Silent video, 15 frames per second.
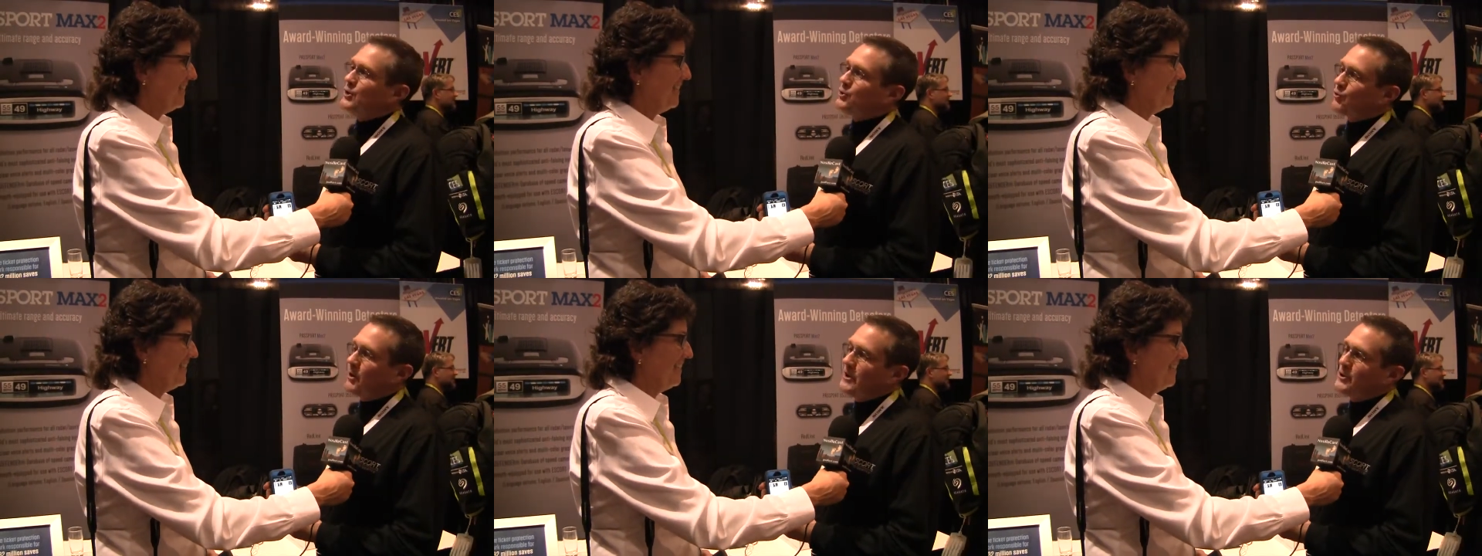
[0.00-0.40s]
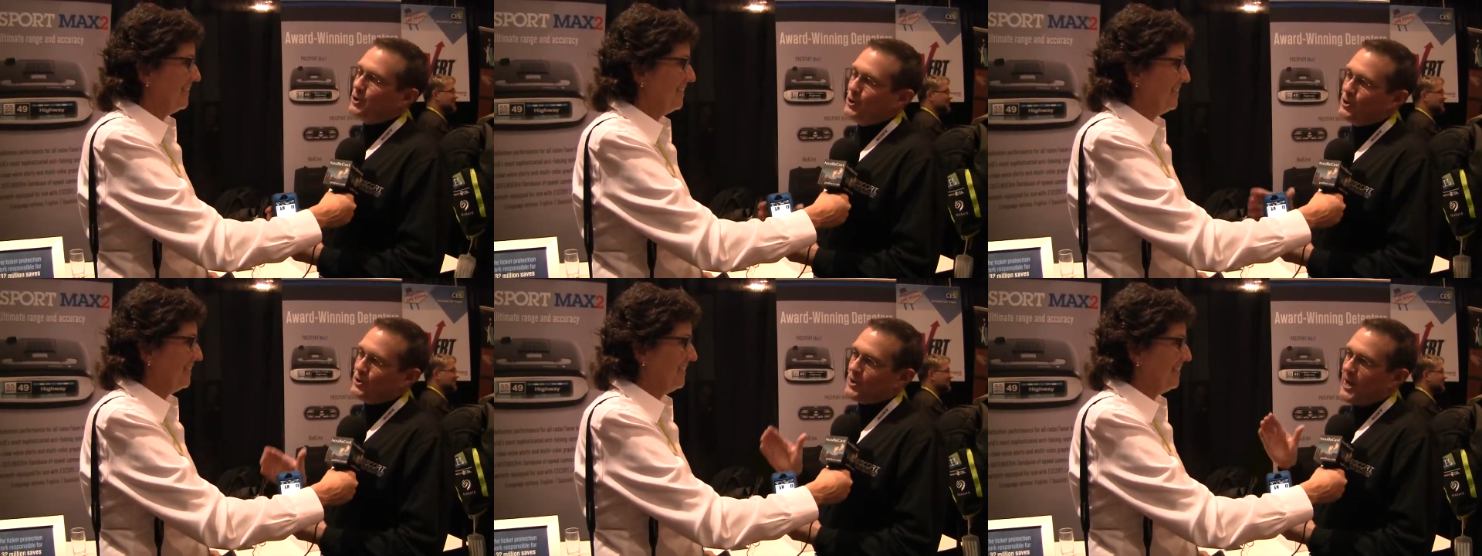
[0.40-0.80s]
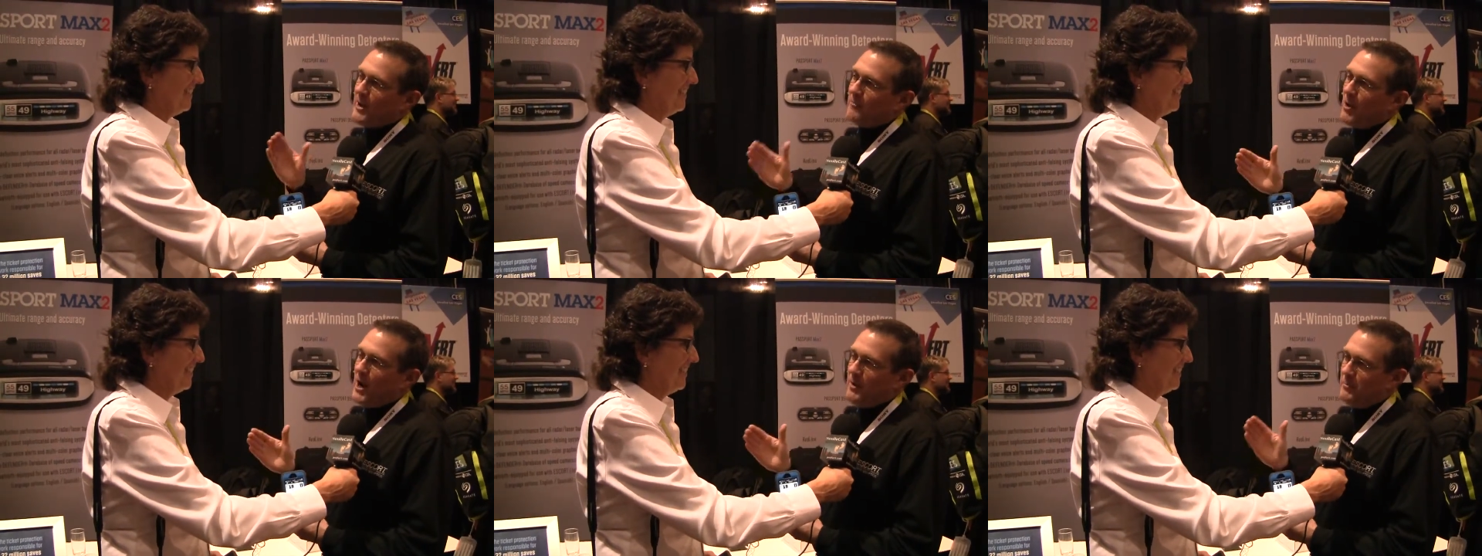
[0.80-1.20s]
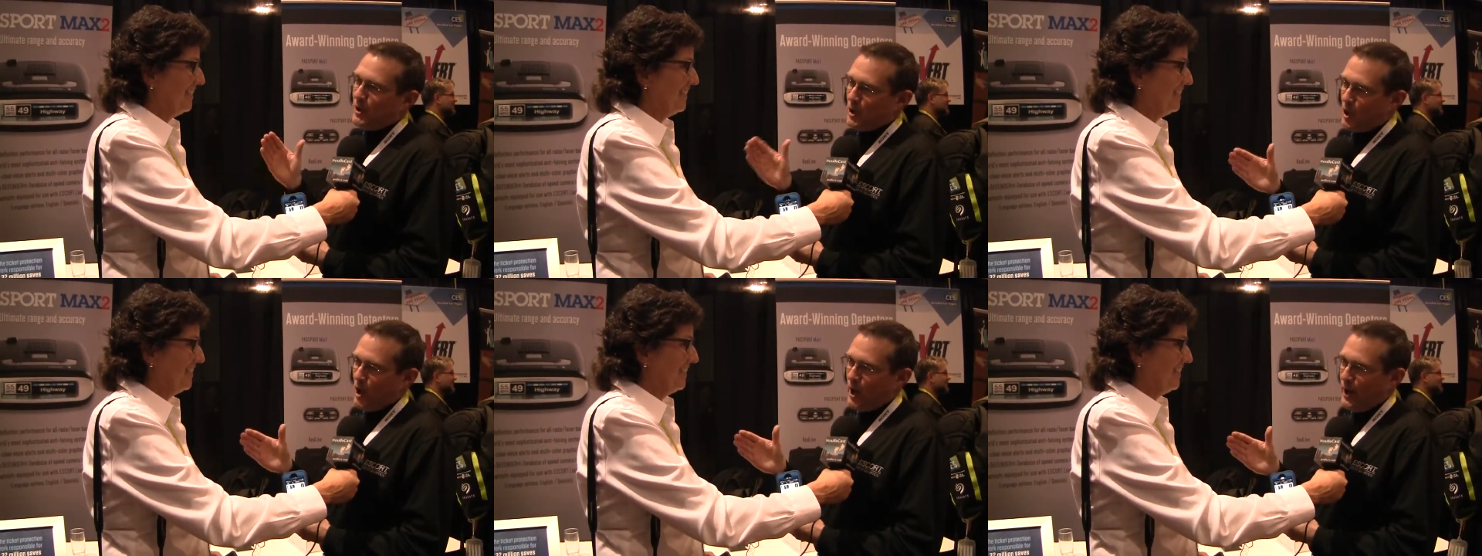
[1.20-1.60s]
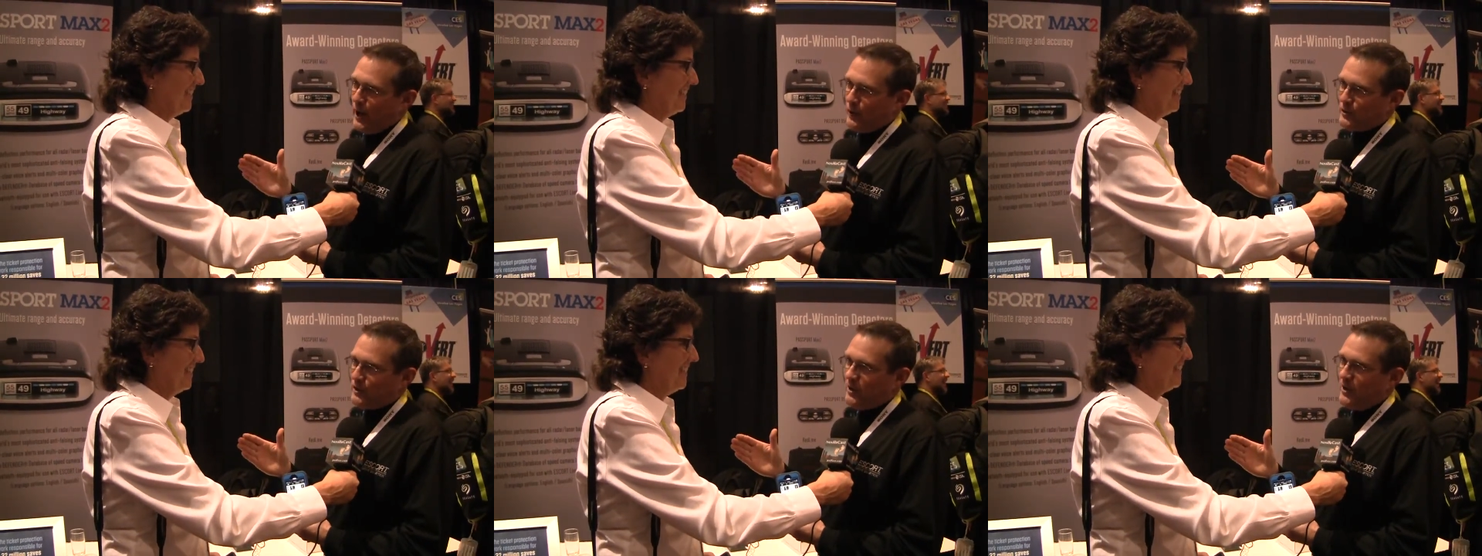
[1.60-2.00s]
Speaker 1: It's great that you stopped by
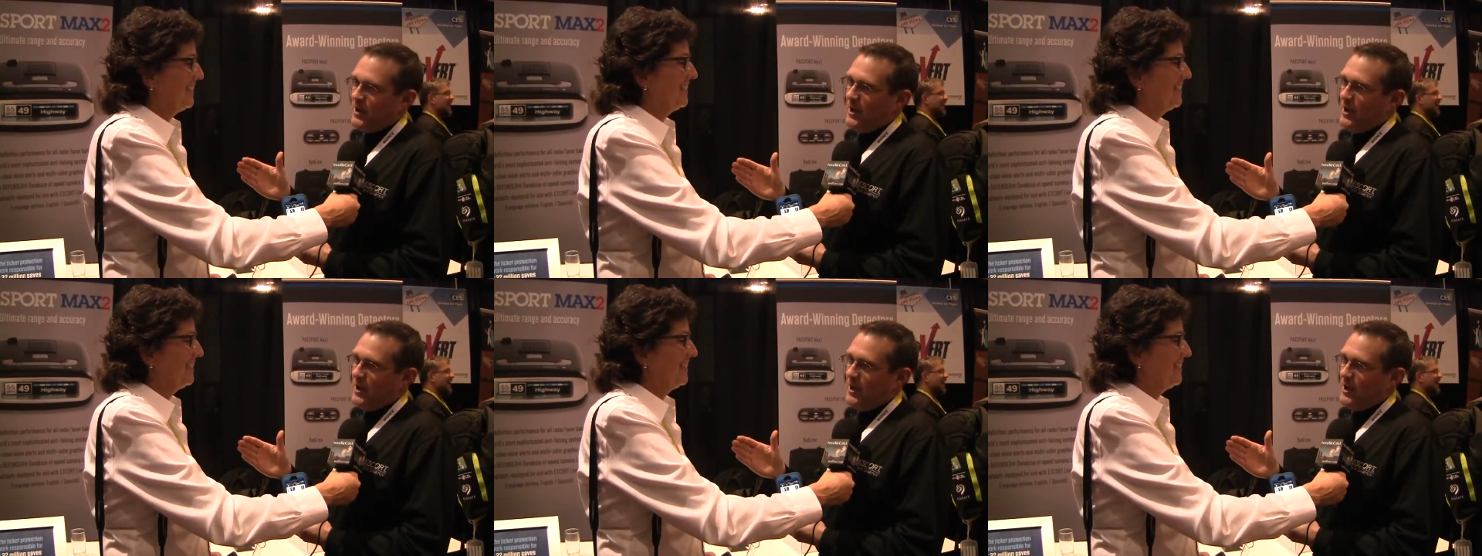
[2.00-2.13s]
because,